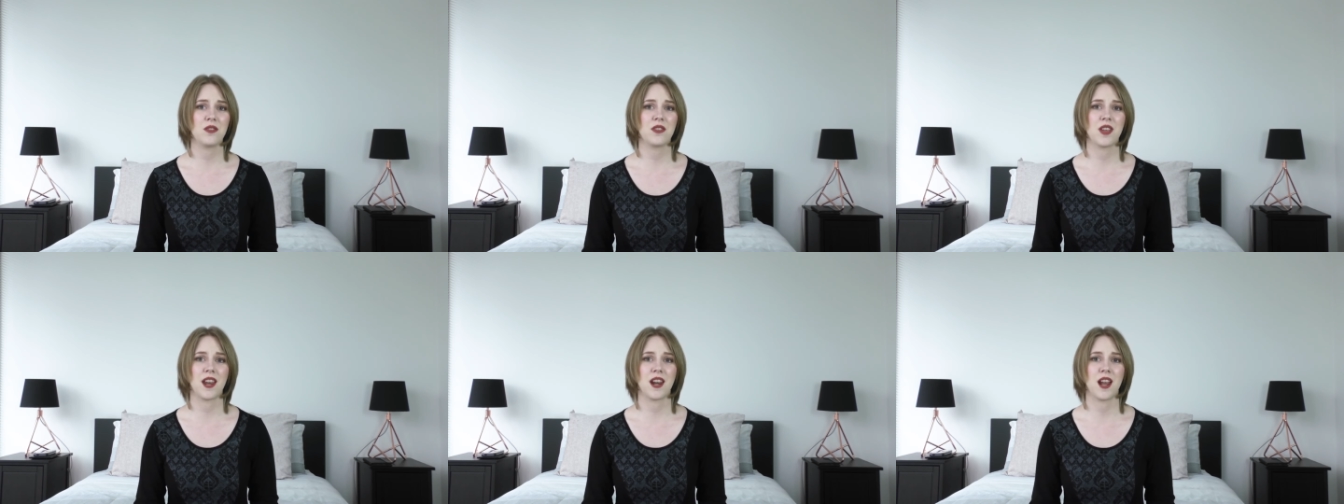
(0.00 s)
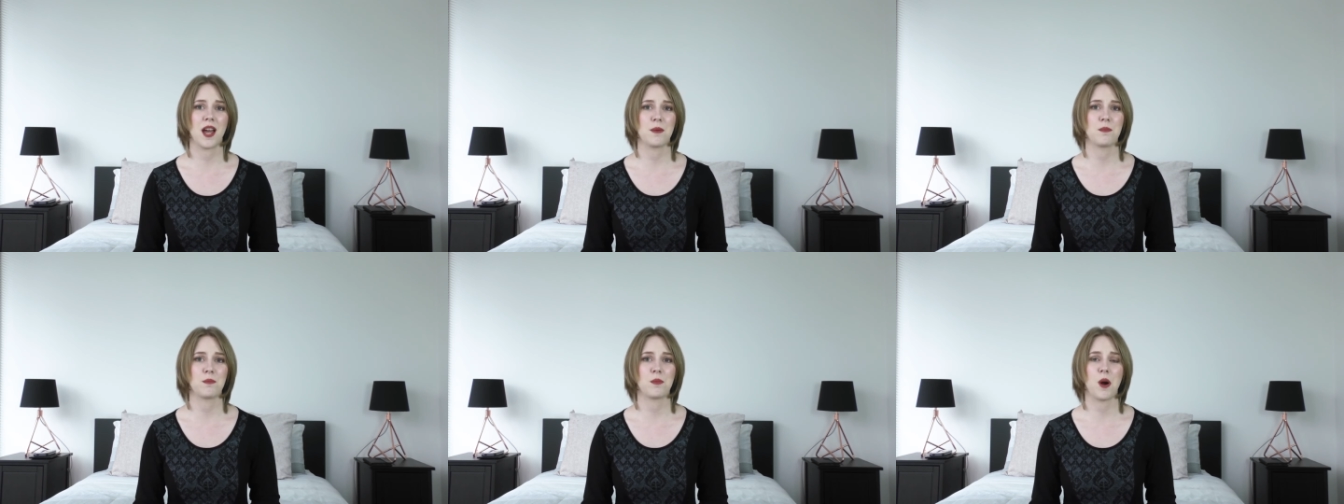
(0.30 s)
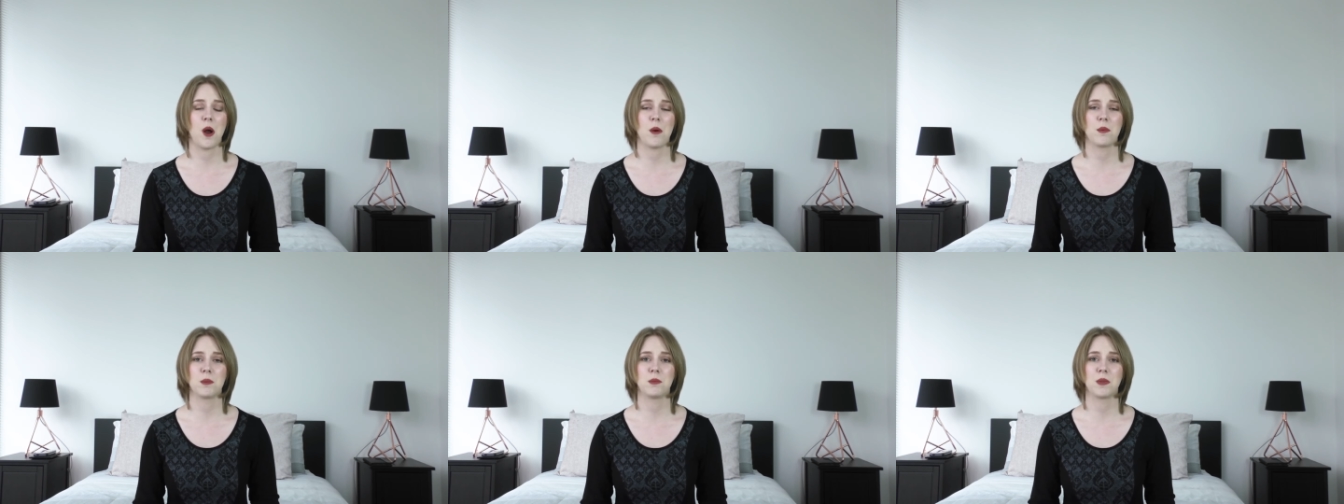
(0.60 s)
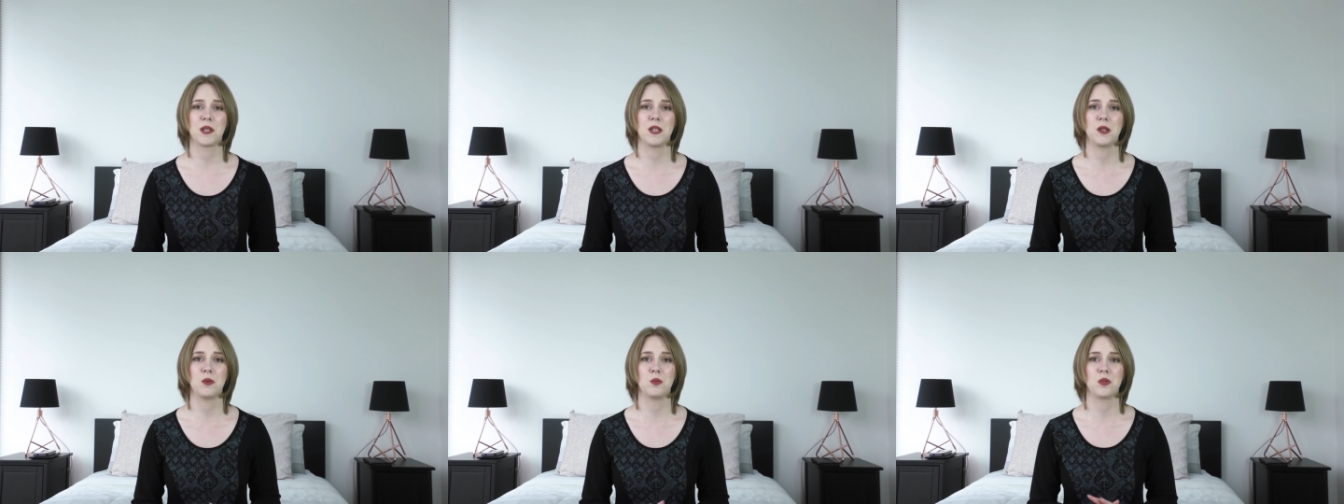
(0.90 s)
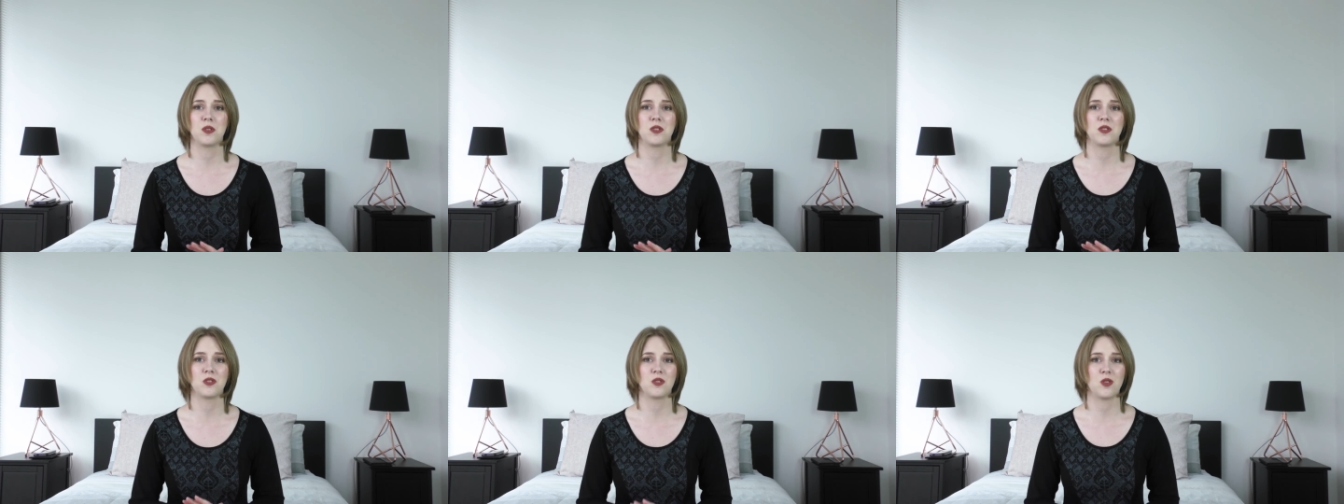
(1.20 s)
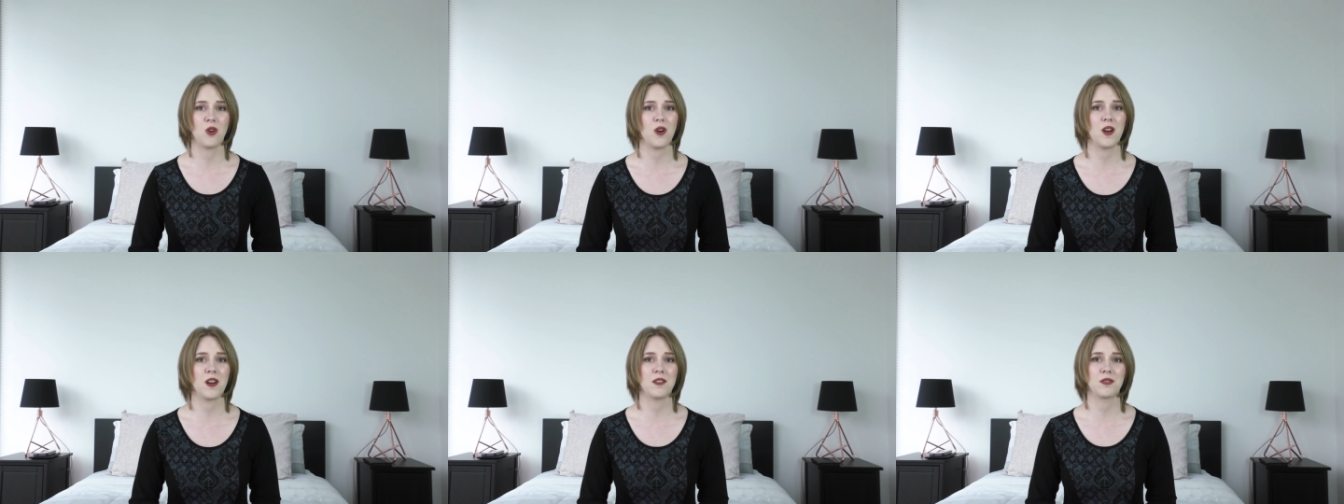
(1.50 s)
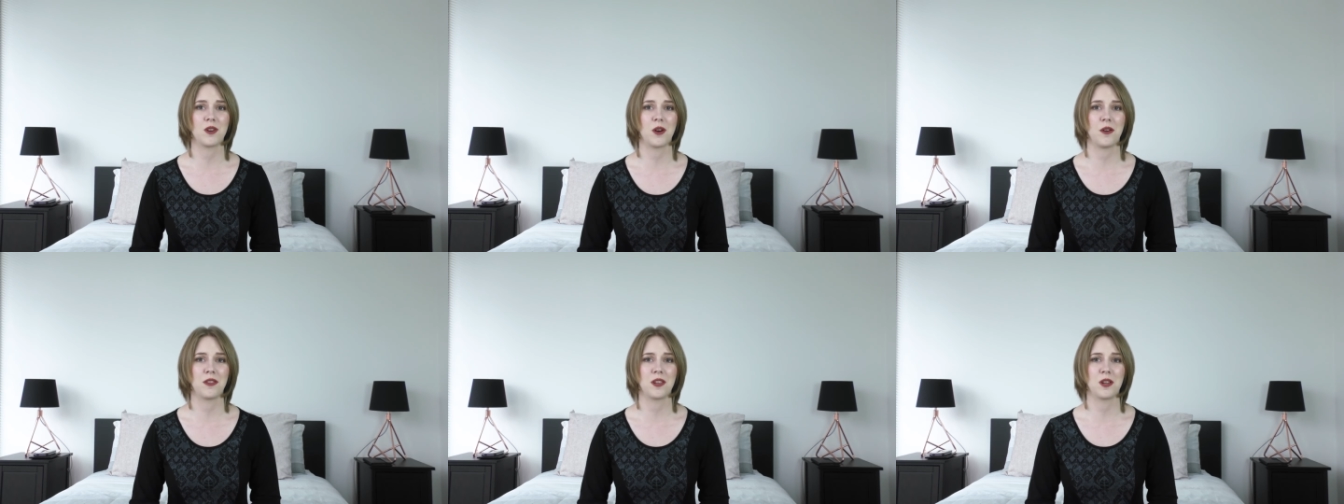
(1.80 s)
then I probably would not have
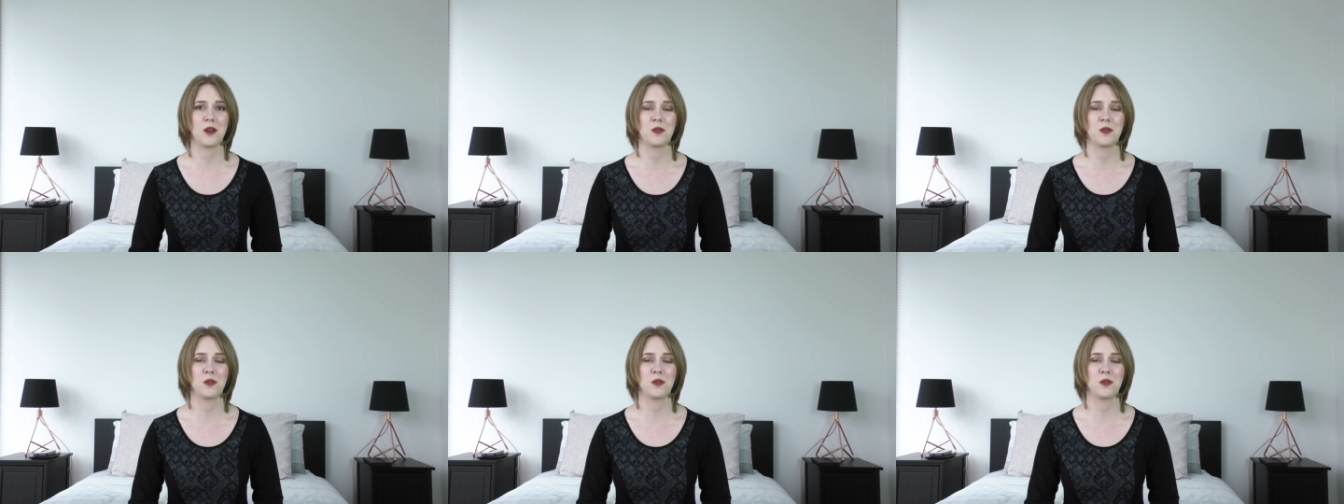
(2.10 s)
got the